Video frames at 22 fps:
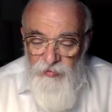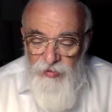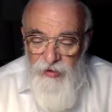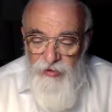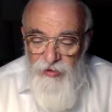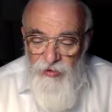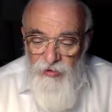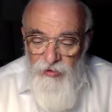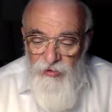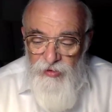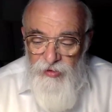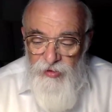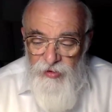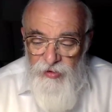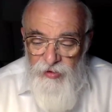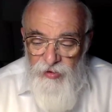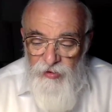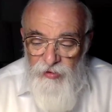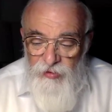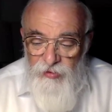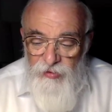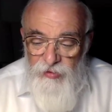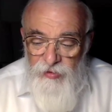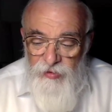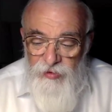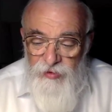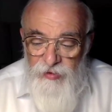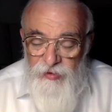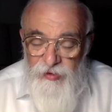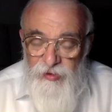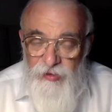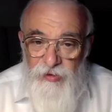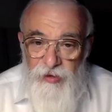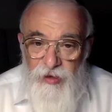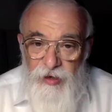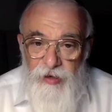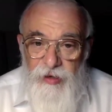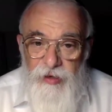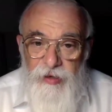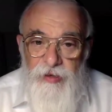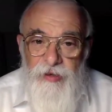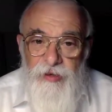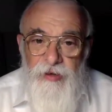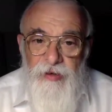but it's also the
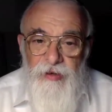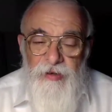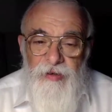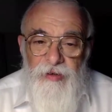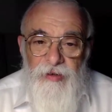cry